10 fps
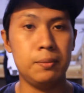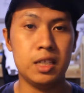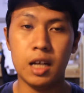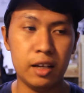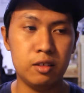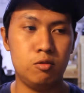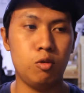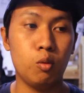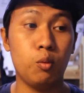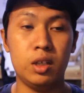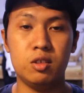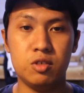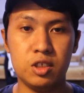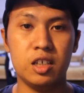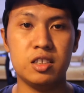I mean, I don't want to
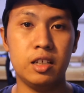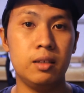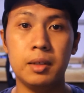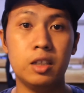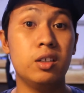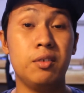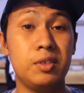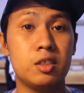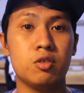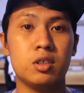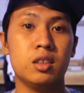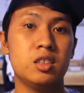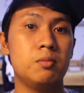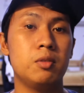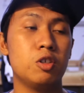charge anybody in the first
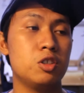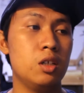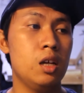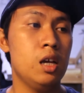consultation, because